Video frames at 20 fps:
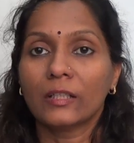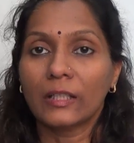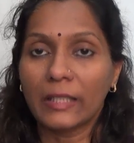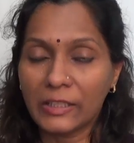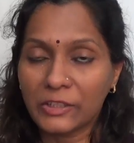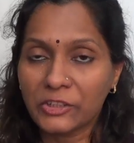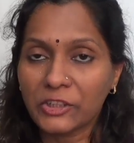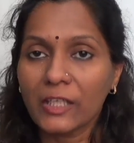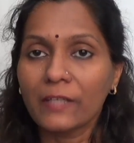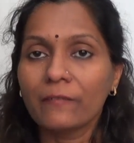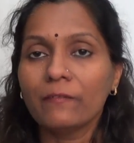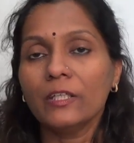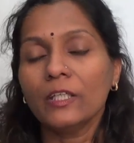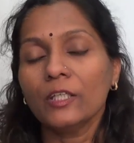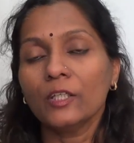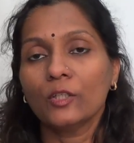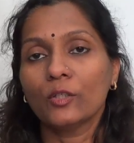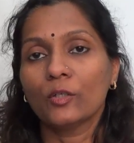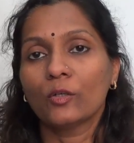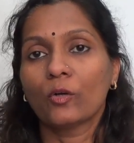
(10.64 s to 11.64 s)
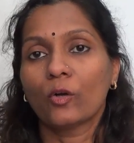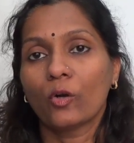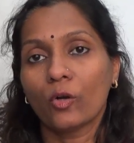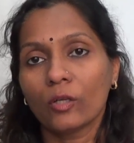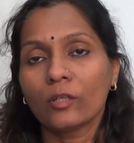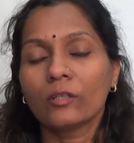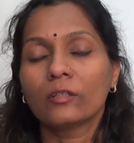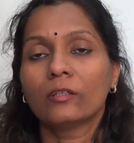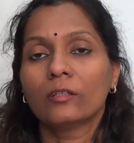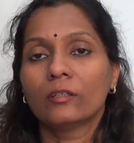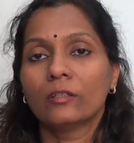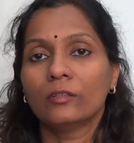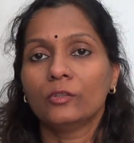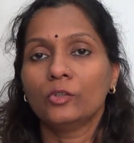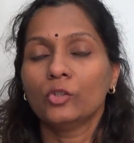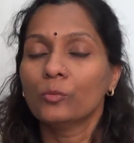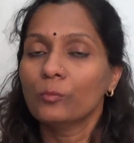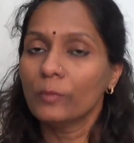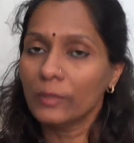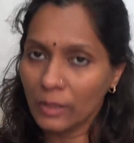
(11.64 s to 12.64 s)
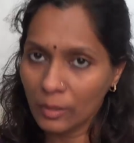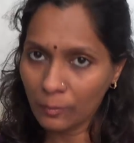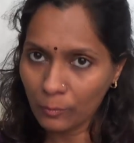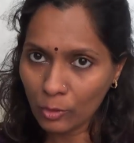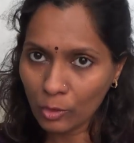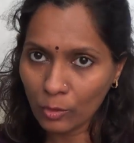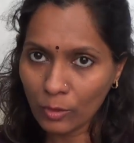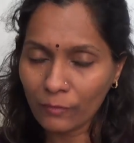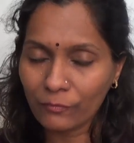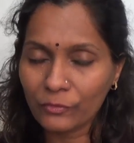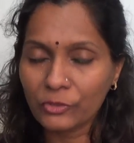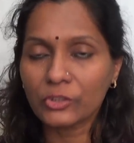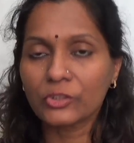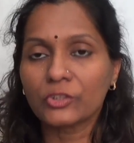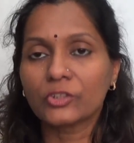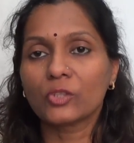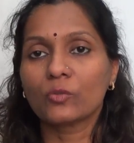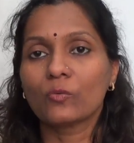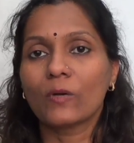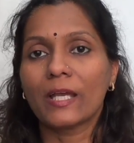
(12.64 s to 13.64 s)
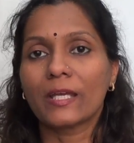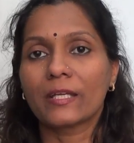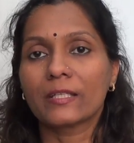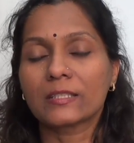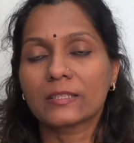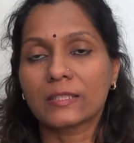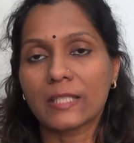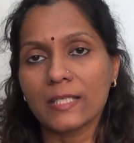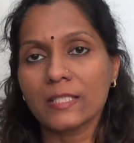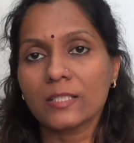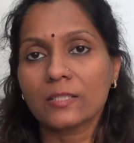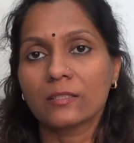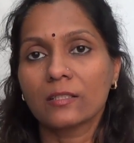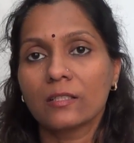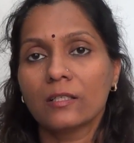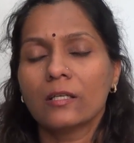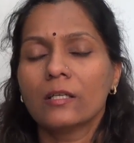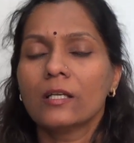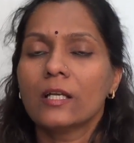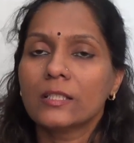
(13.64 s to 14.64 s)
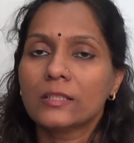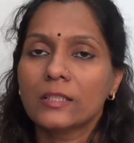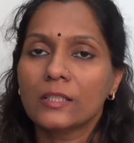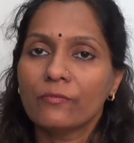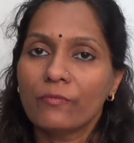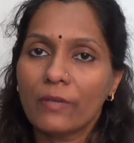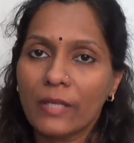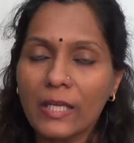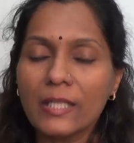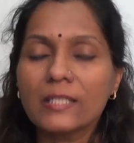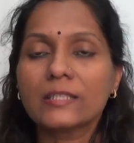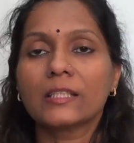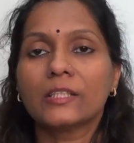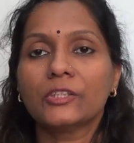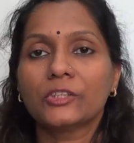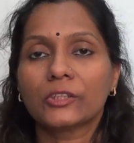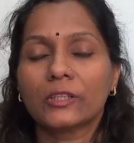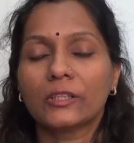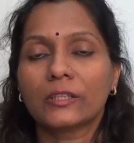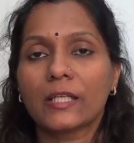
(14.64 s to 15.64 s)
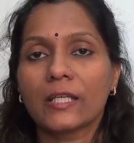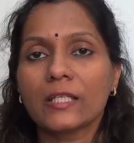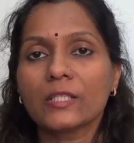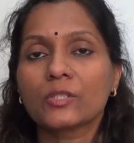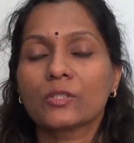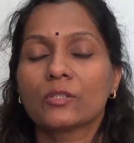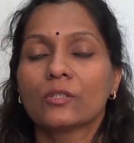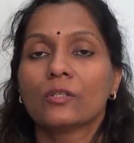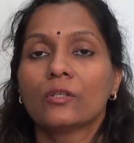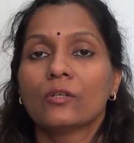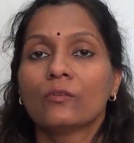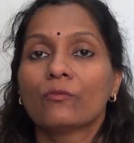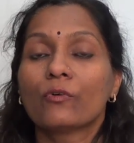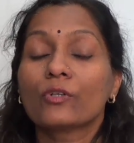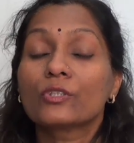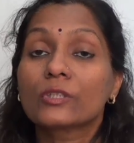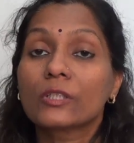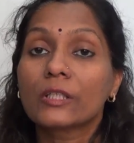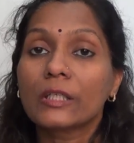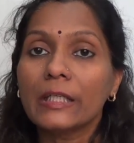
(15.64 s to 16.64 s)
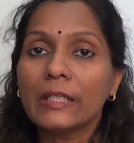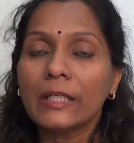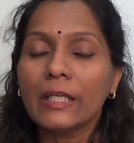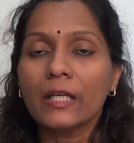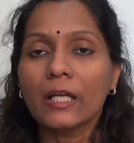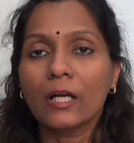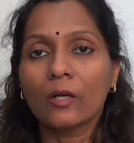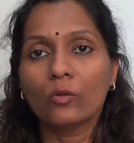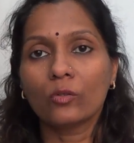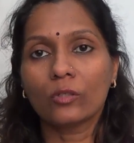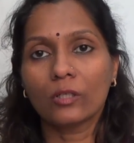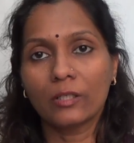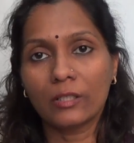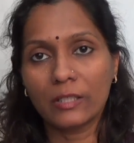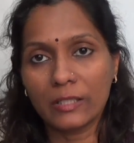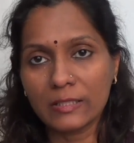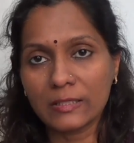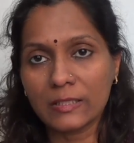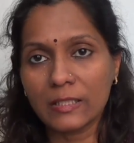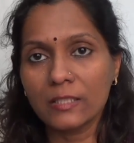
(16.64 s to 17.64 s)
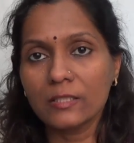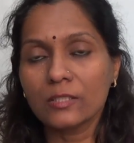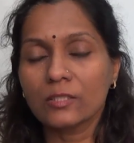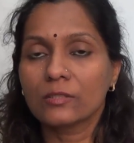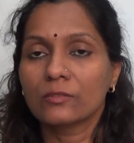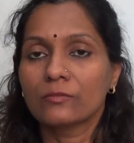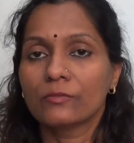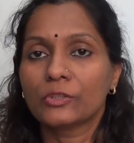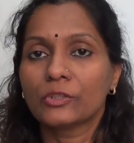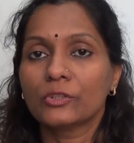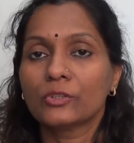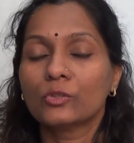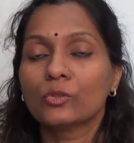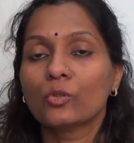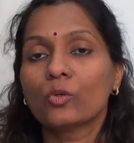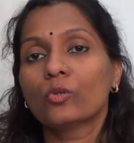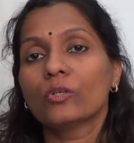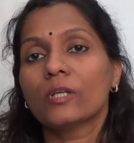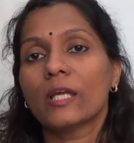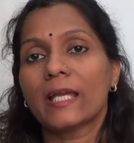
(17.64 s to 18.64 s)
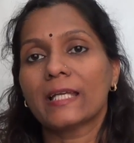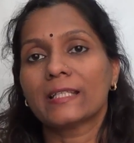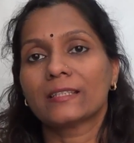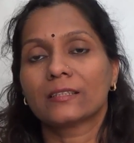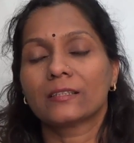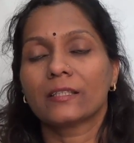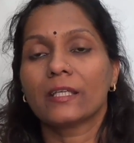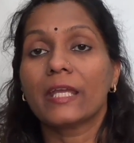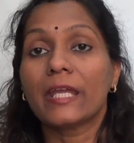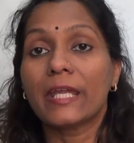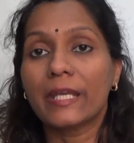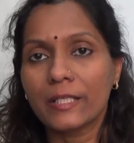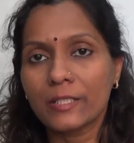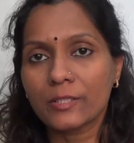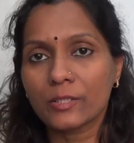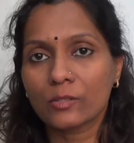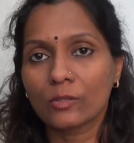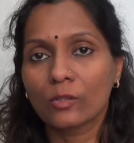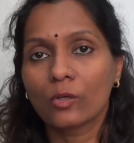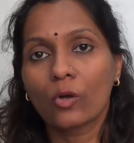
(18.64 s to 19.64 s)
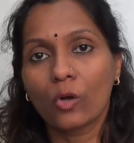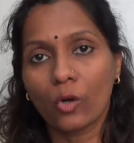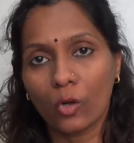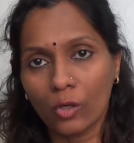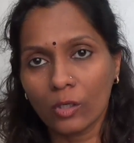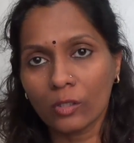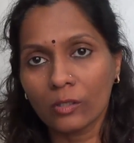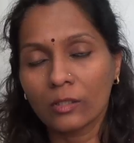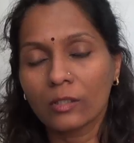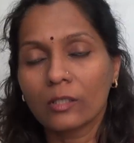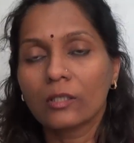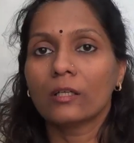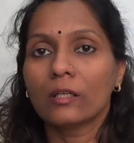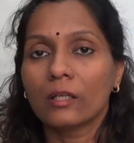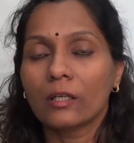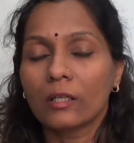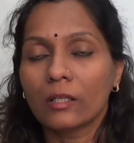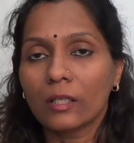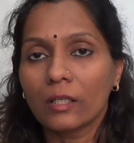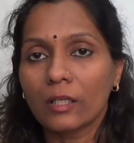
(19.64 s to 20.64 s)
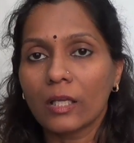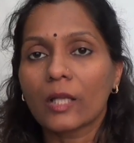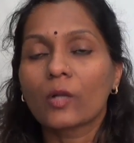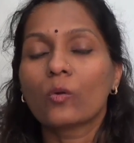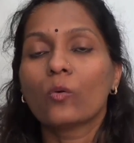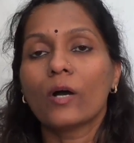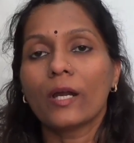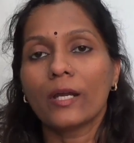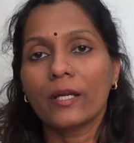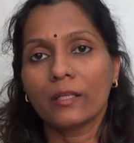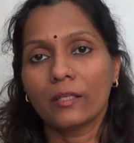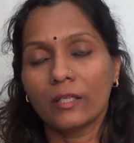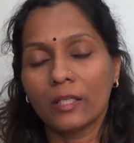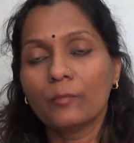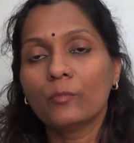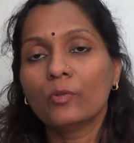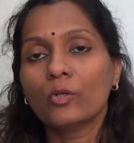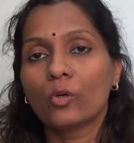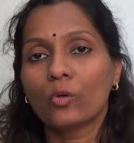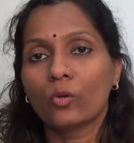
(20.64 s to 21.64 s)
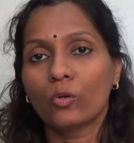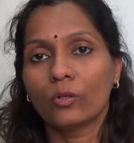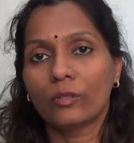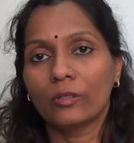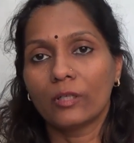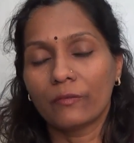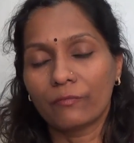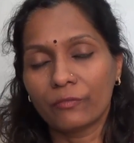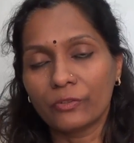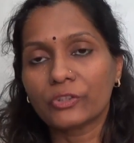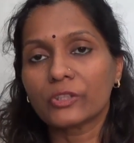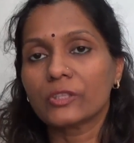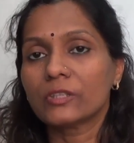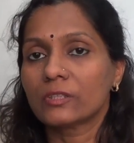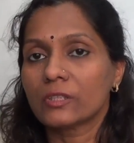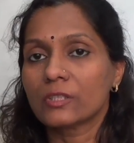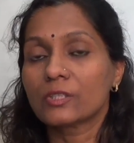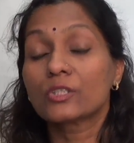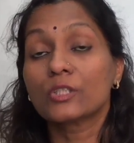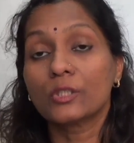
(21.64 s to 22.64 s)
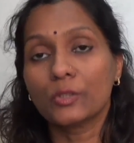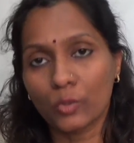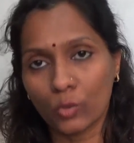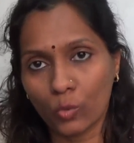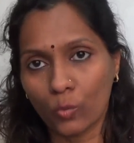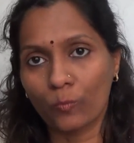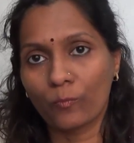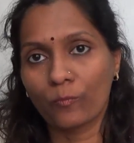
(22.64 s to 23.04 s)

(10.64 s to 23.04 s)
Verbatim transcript: HIV or human immunodeficiency virus test is a very essential test for screening out a disease which is known as AIDS or acquired immunodeficiency syndrome.